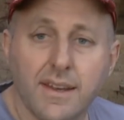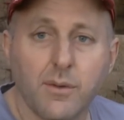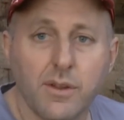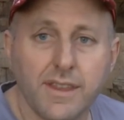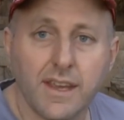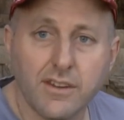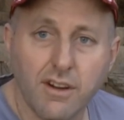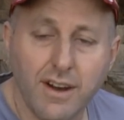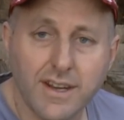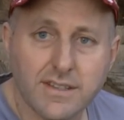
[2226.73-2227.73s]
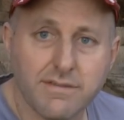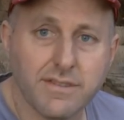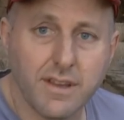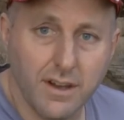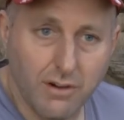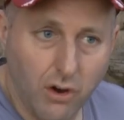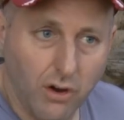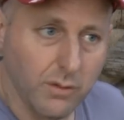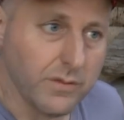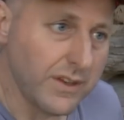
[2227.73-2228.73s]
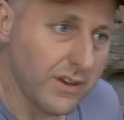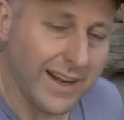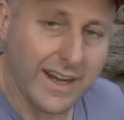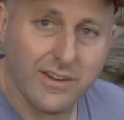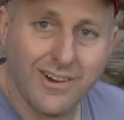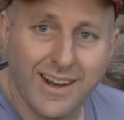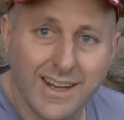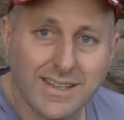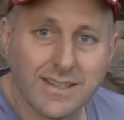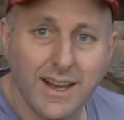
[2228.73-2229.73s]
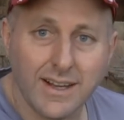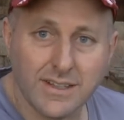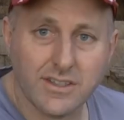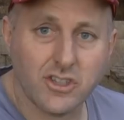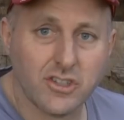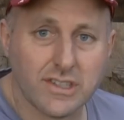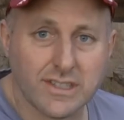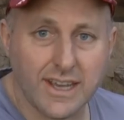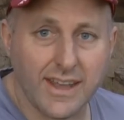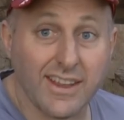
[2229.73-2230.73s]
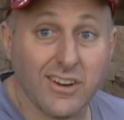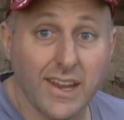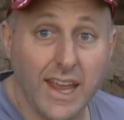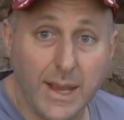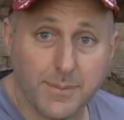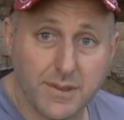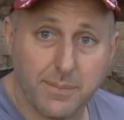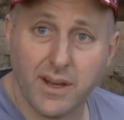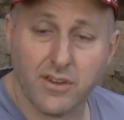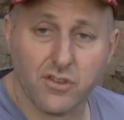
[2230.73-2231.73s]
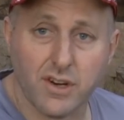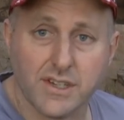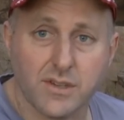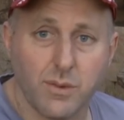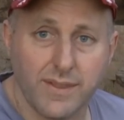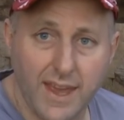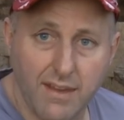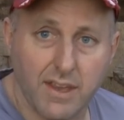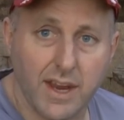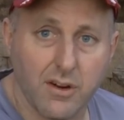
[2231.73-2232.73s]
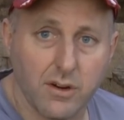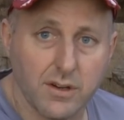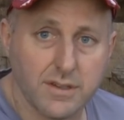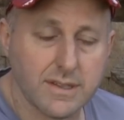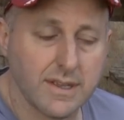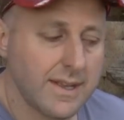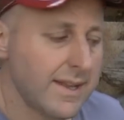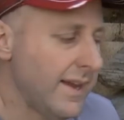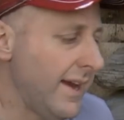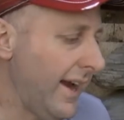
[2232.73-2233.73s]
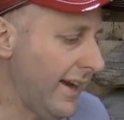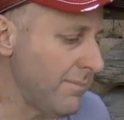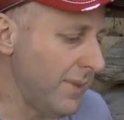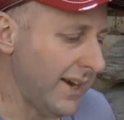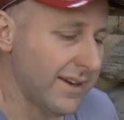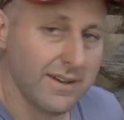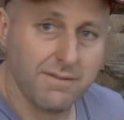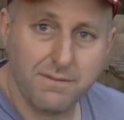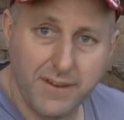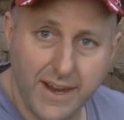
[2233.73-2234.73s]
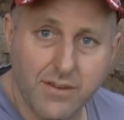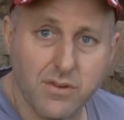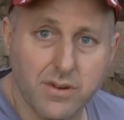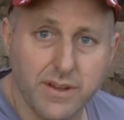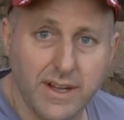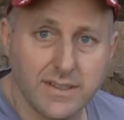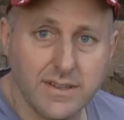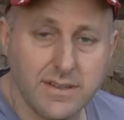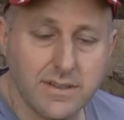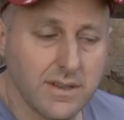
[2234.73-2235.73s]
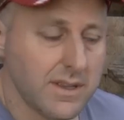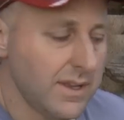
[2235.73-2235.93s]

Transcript: Now, with the Oneidas of the 1990s, hunters used to say they got heaps of penetration with heavy arrows, and it made it a favorite of hunters.